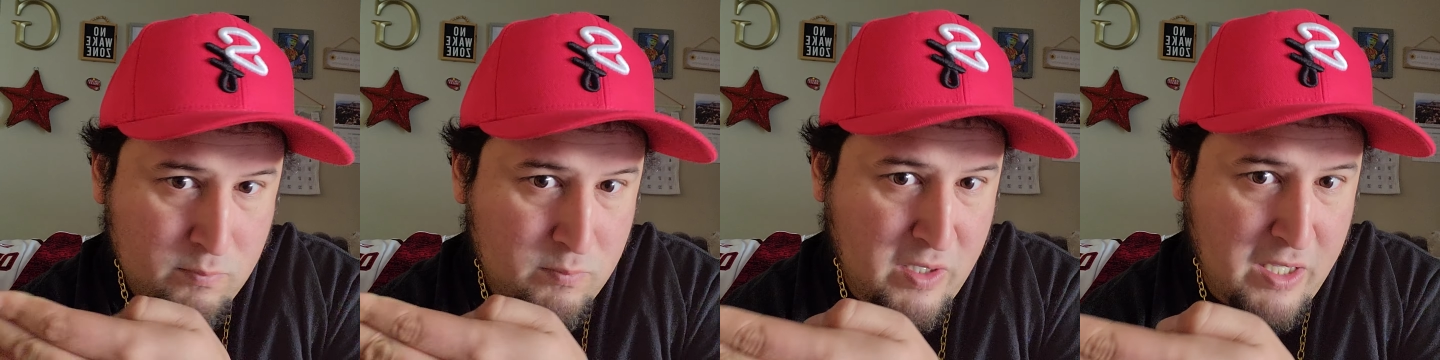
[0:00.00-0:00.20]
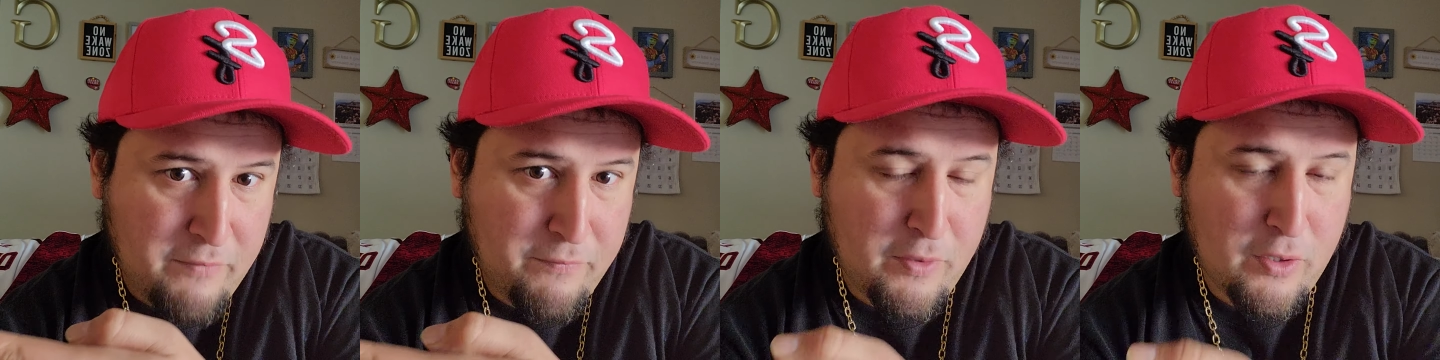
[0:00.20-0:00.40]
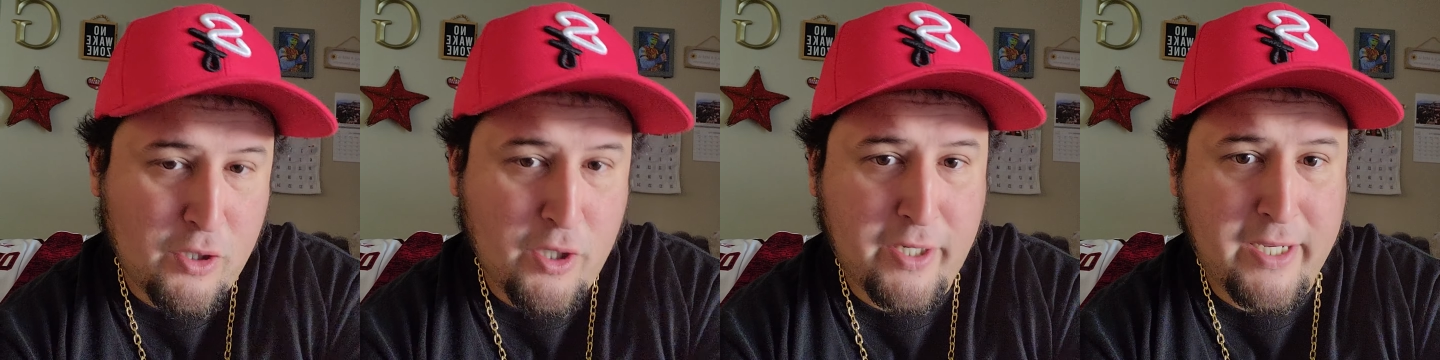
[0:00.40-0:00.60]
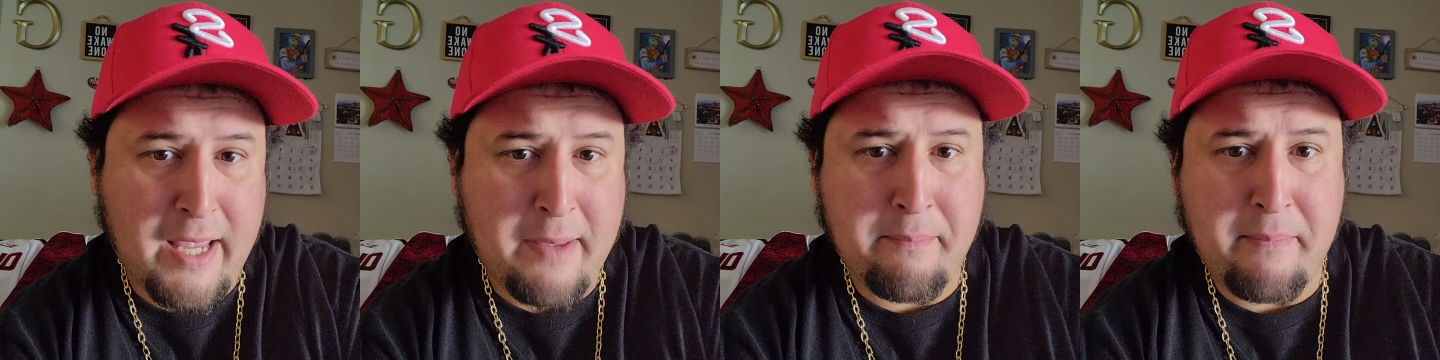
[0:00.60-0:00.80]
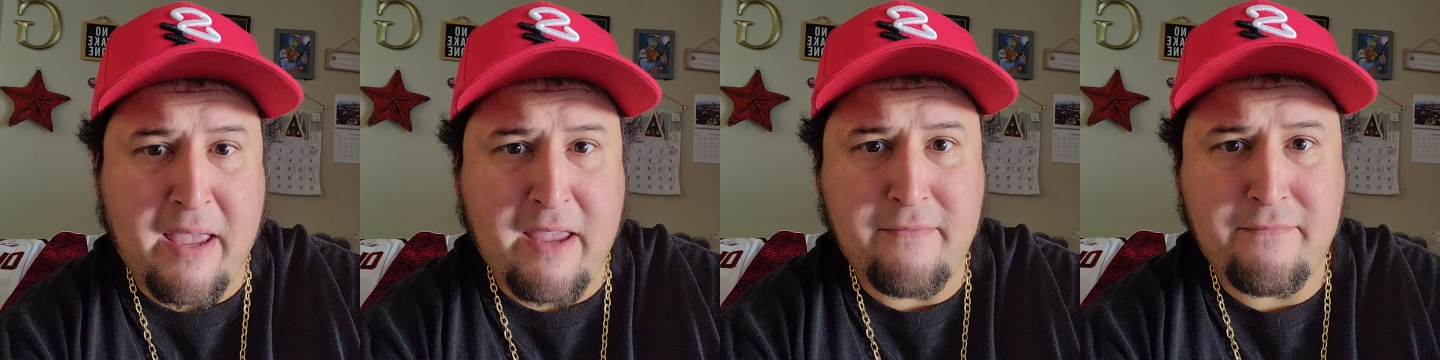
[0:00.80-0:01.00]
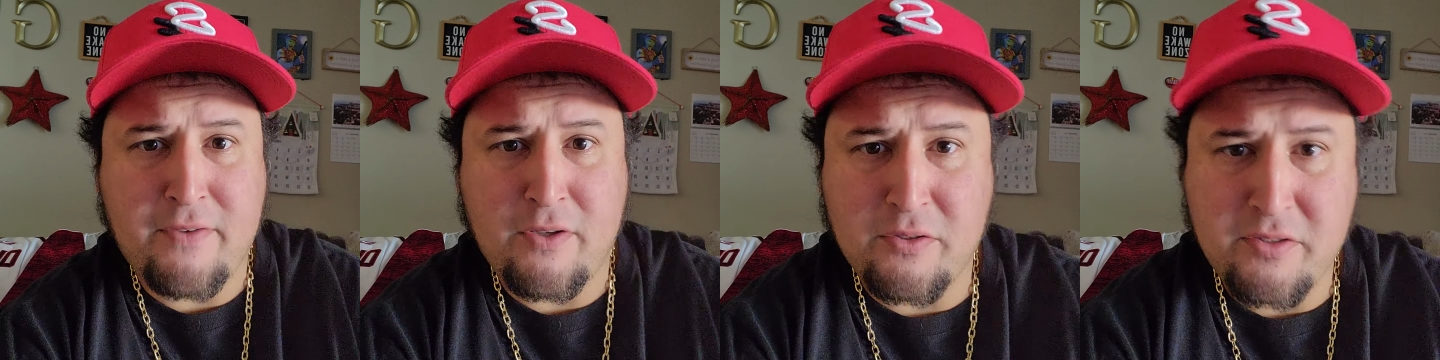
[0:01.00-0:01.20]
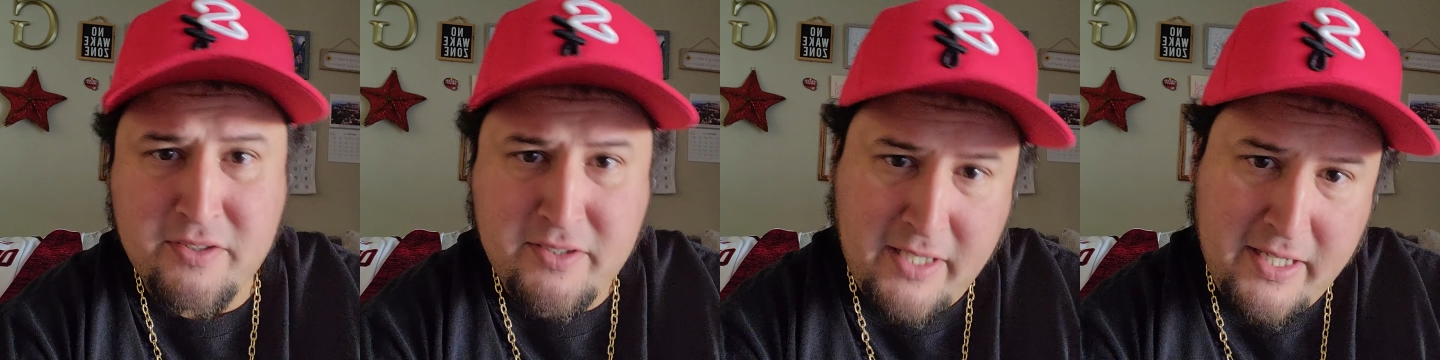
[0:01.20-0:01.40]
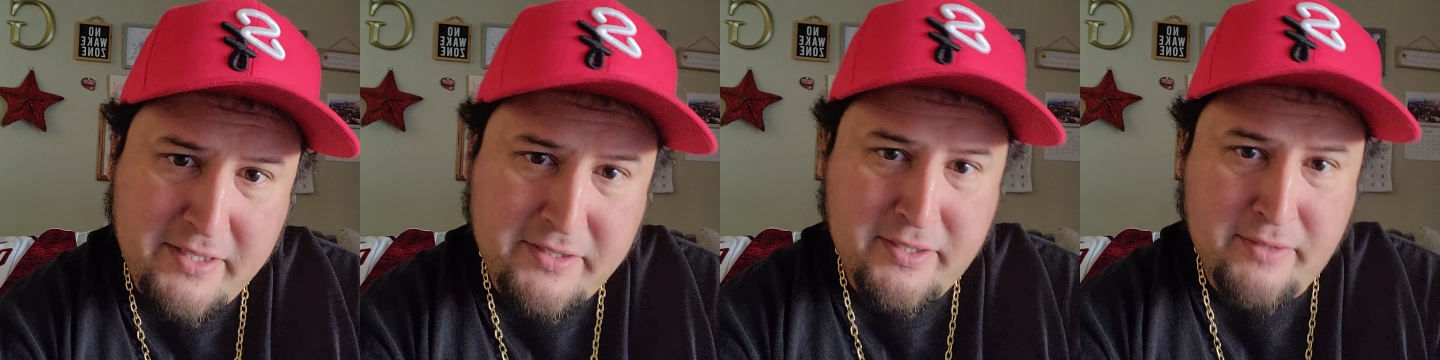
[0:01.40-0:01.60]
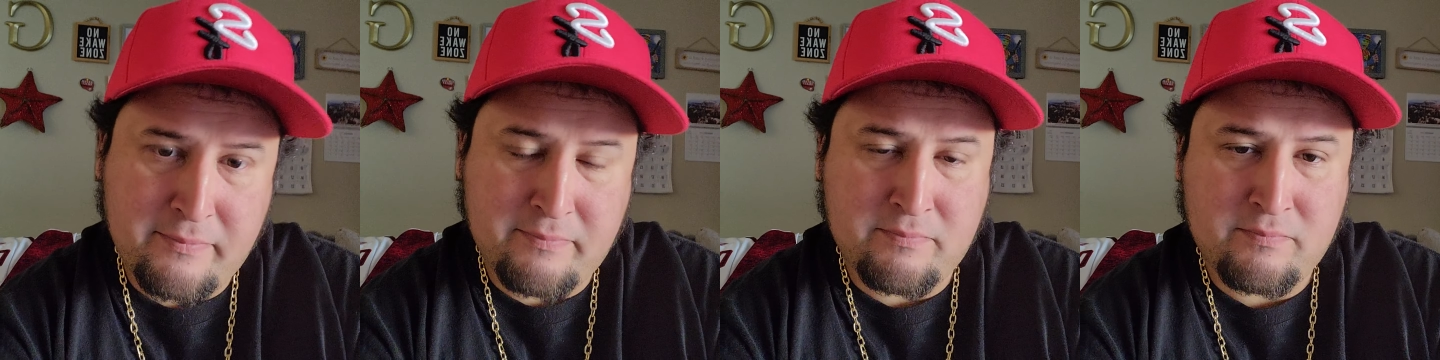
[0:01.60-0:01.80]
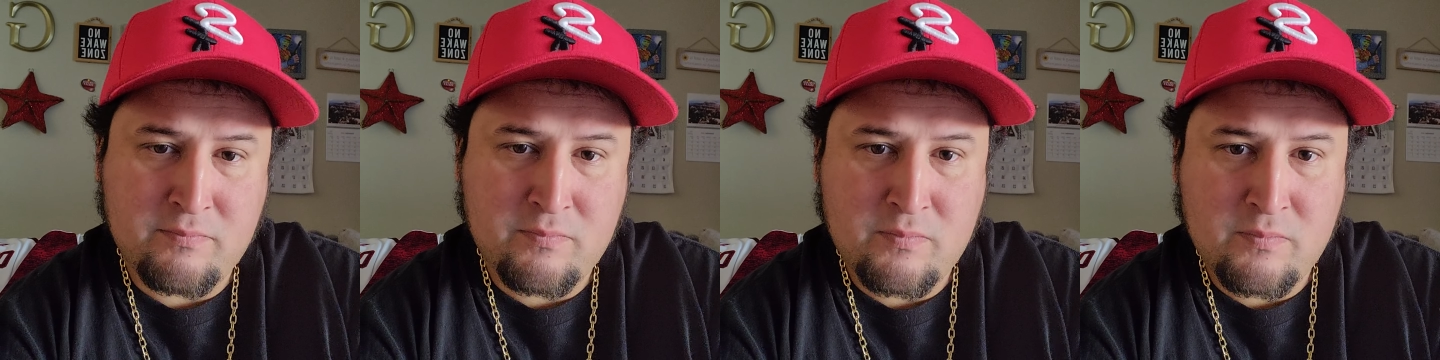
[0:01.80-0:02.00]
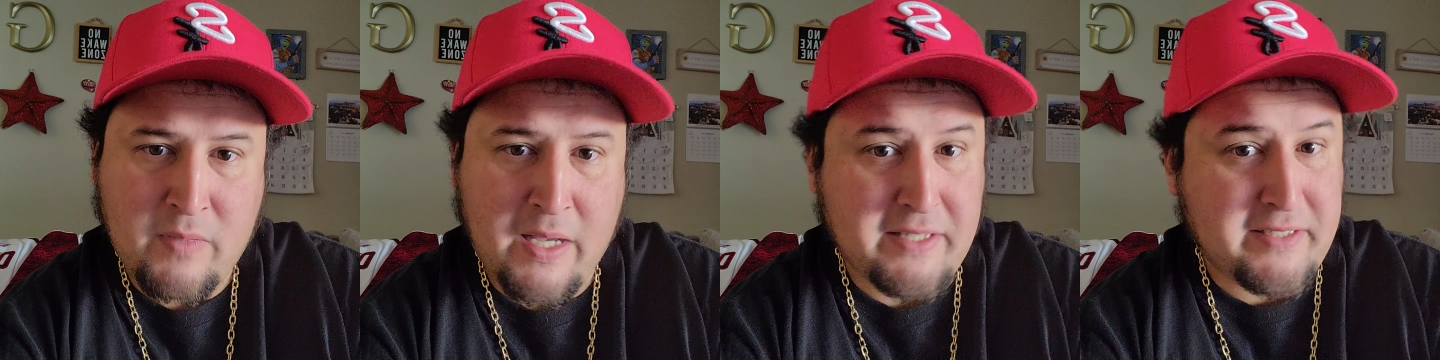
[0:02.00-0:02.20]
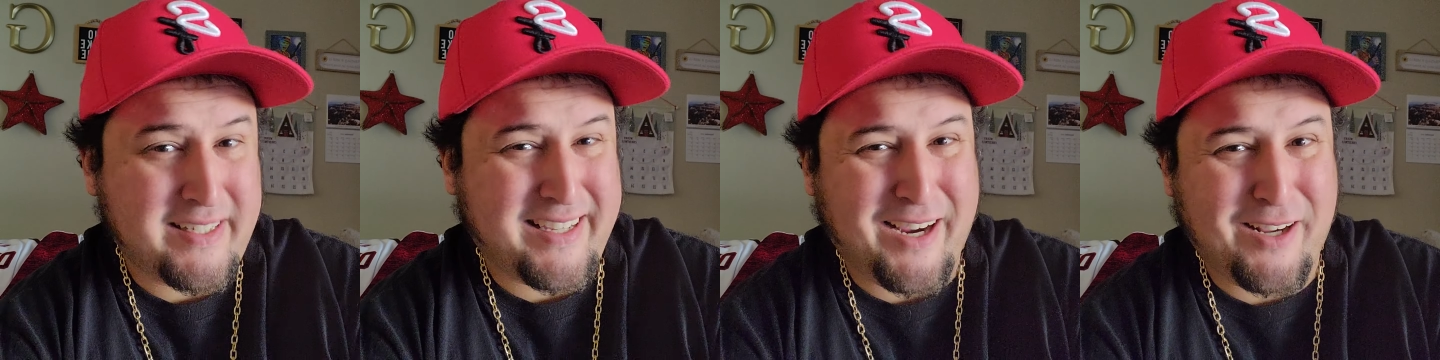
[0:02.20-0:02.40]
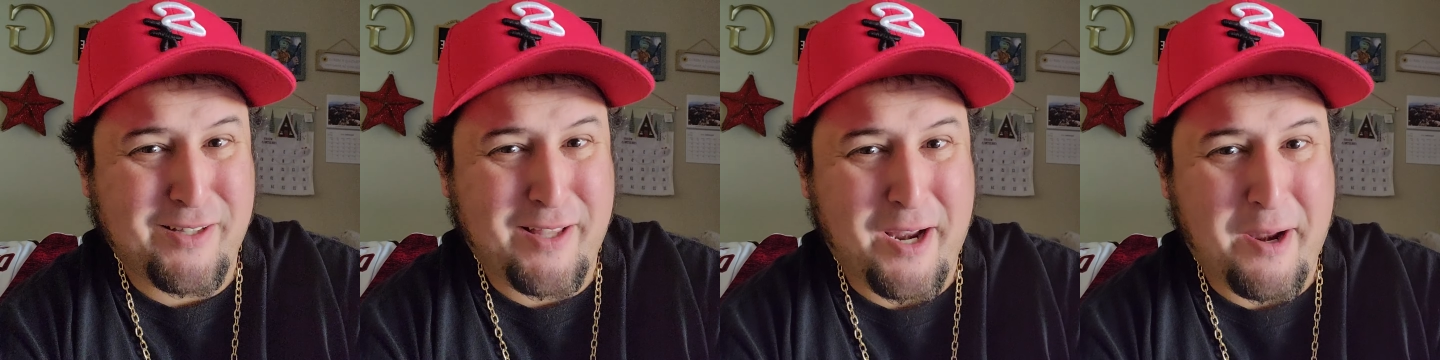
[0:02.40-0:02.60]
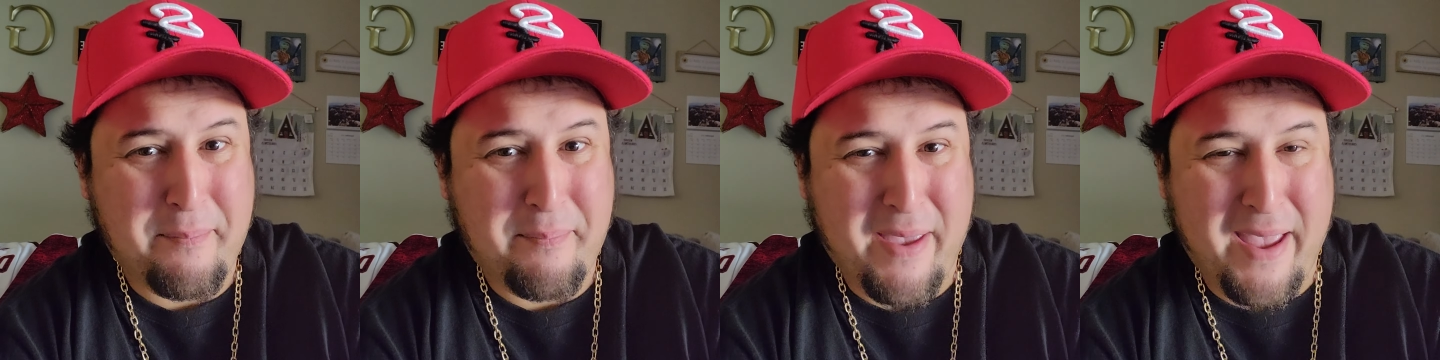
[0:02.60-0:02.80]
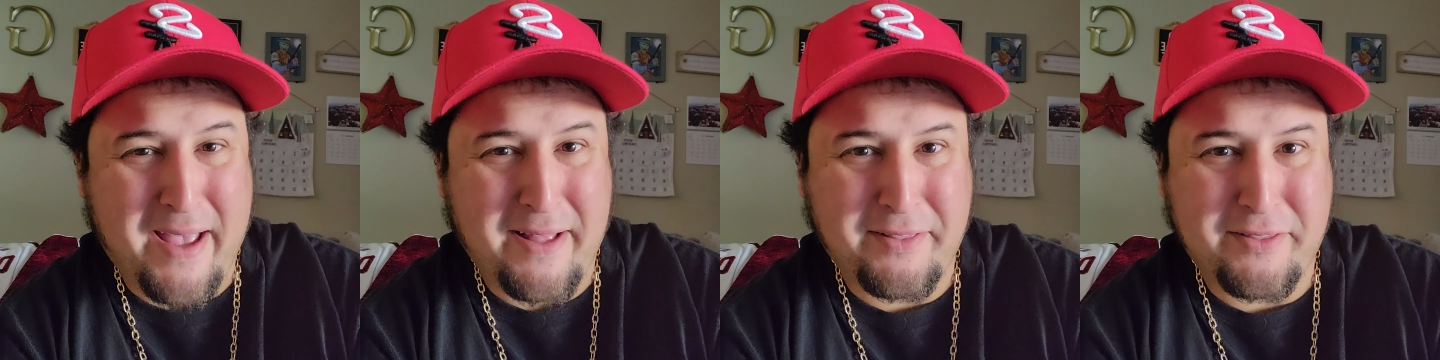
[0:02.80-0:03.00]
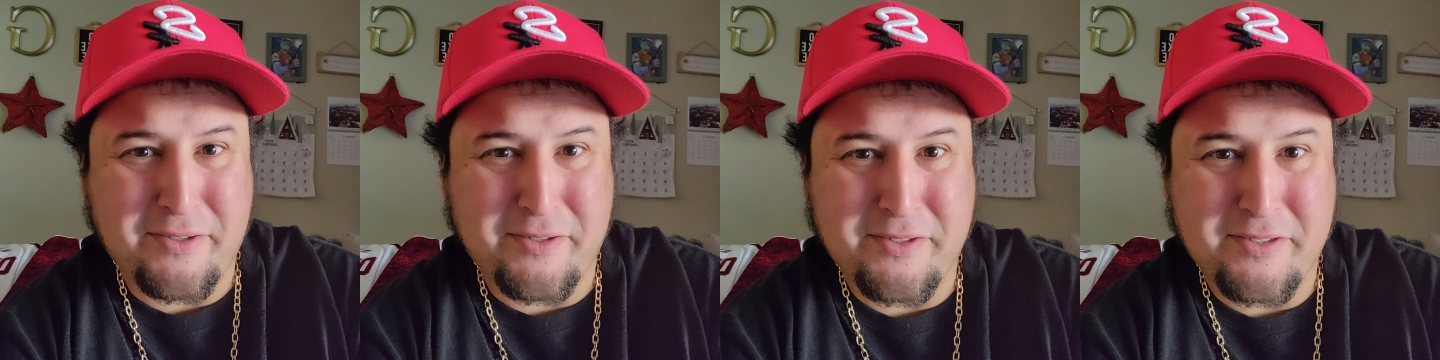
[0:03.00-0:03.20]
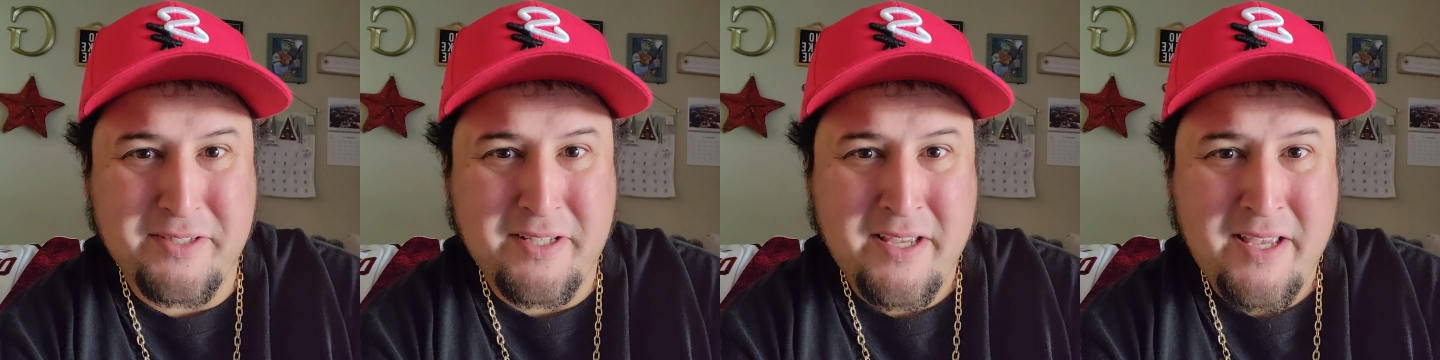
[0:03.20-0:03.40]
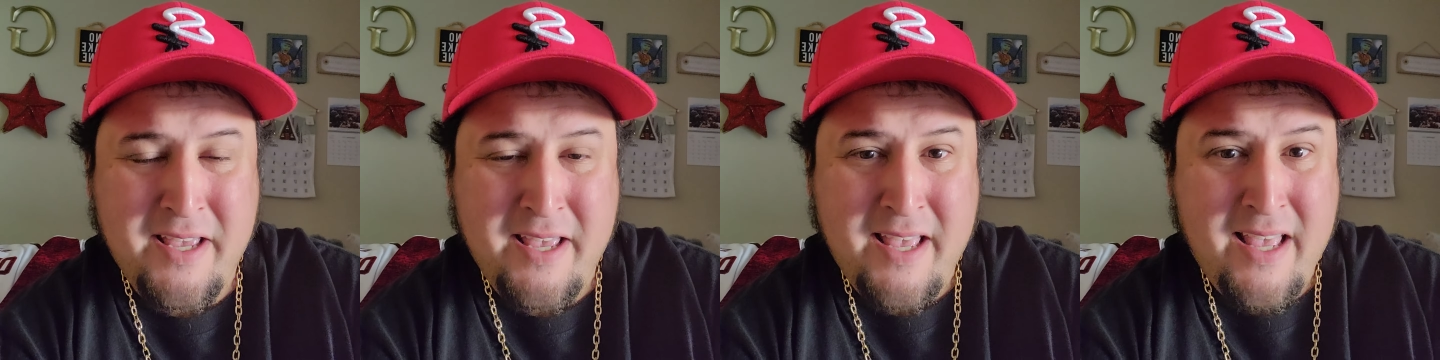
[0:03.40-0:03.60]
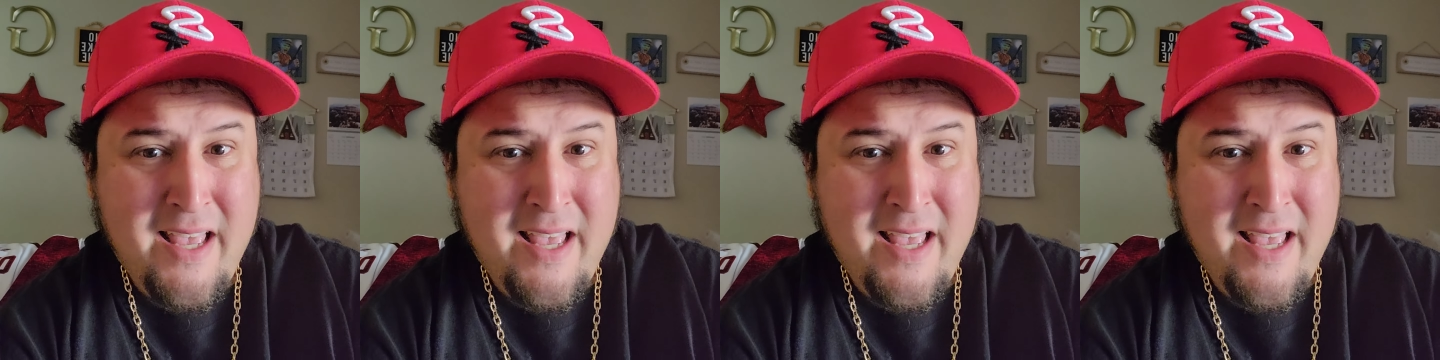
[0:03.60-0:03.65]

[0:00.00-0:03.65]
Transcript: If you look at Mayfield's season as a Carolina Panthers,